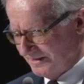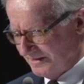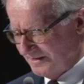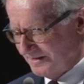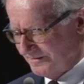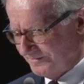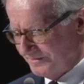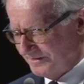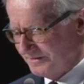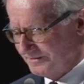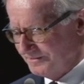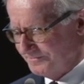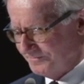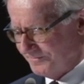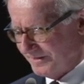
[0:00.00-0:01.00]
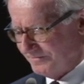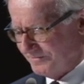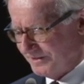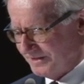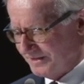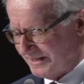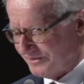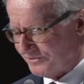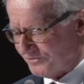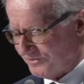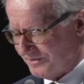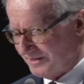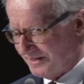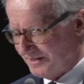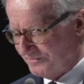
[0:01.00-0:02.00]
and I feel very
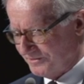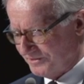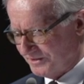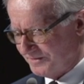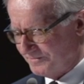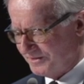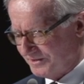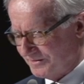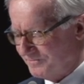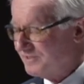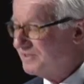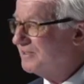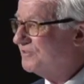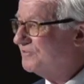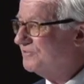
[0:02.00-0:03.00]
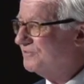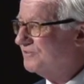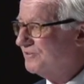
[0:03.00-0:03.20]
touched that I received this invitation,